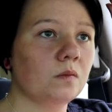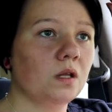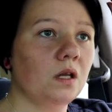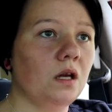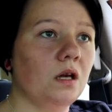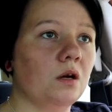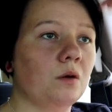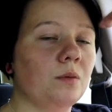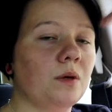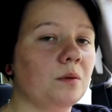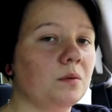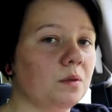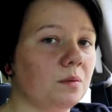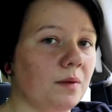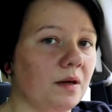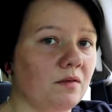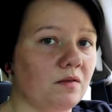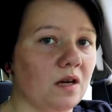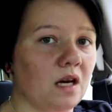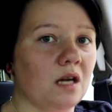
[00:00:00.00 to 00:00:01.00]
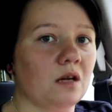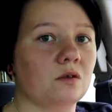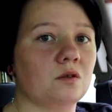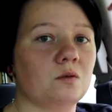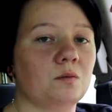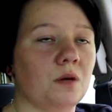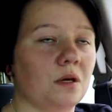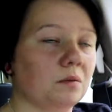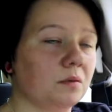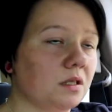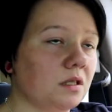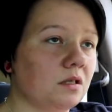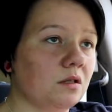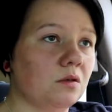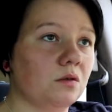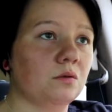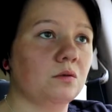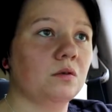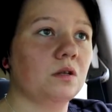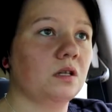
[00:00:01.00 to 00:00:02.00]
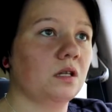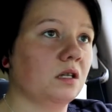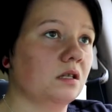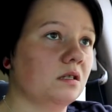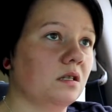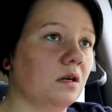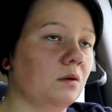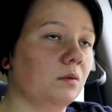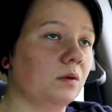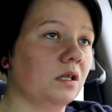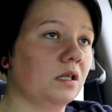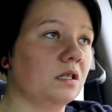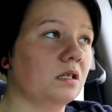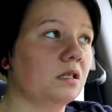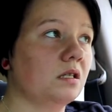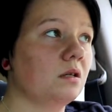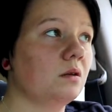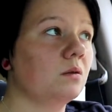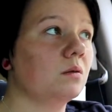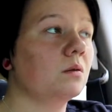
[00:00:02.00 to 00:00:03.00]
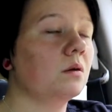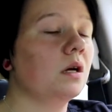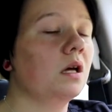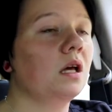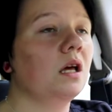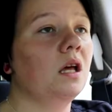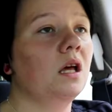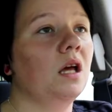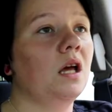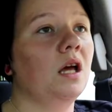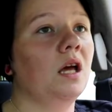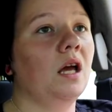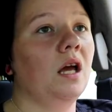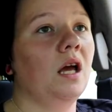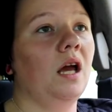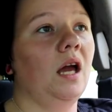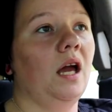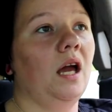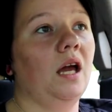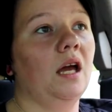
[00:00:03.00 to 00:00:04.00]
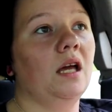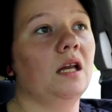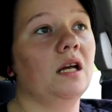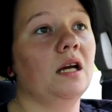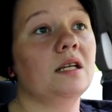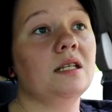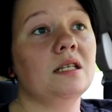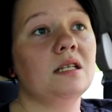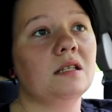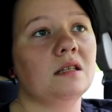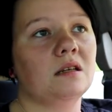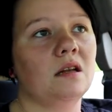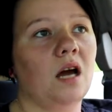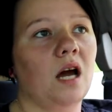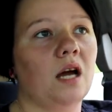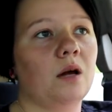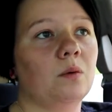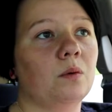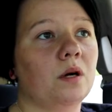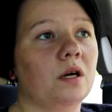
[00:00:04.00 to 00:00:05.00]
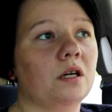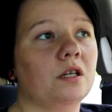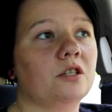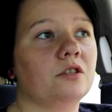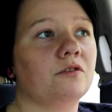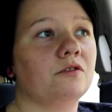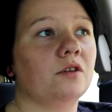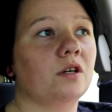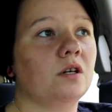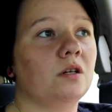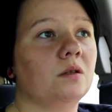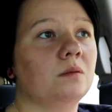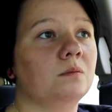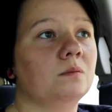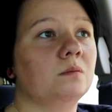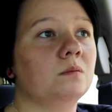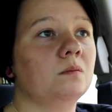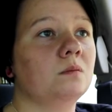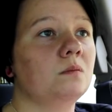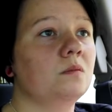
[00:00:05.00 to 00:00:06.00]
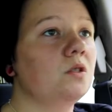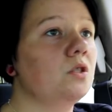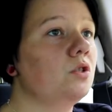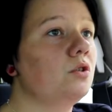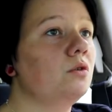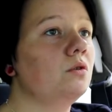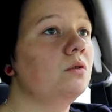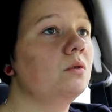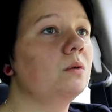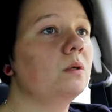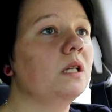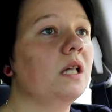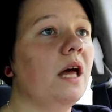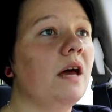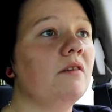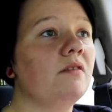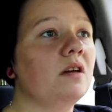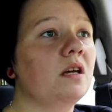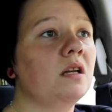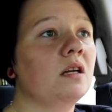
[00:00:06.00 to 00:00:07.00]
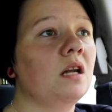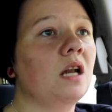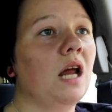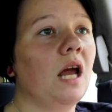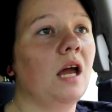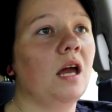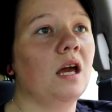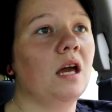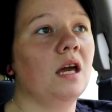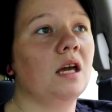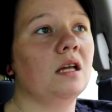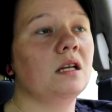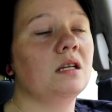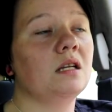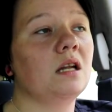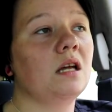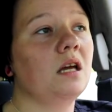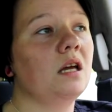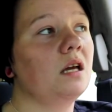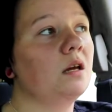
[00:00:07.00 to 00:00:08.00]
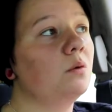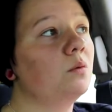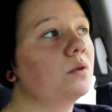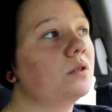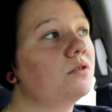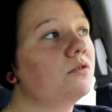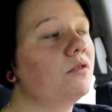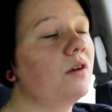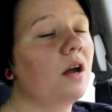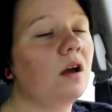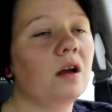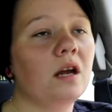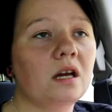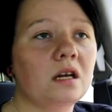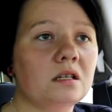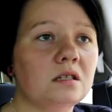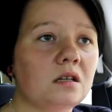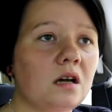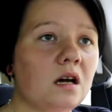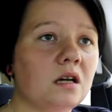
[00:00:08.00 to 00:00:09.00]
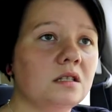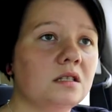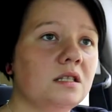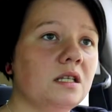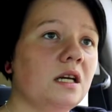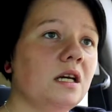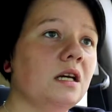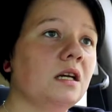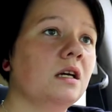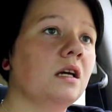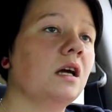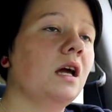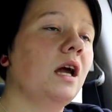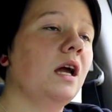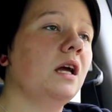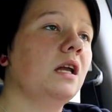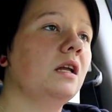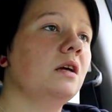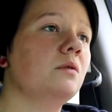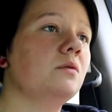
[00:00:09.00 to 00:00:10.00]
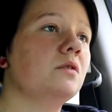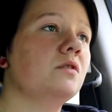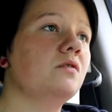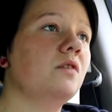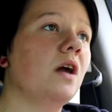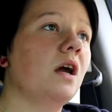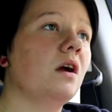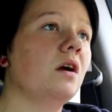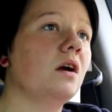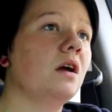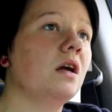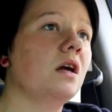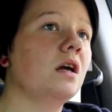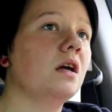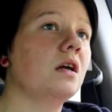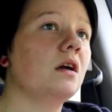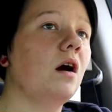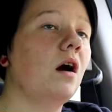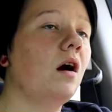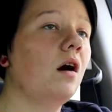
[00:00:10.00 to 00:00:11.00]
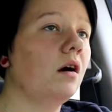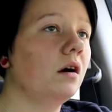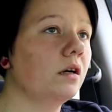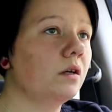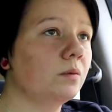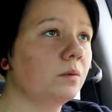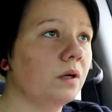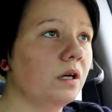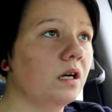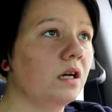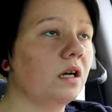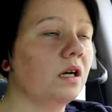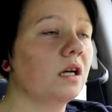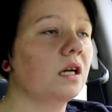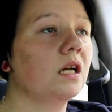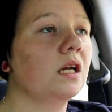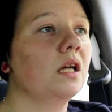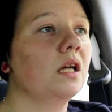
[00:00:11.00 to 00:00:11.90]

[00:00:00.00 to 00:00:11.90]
you know, be able to make videos, be able to do the things that I wanted to do. And I didn't. I worked from 2 to 11, and it was very exhausting, and it was very hard work,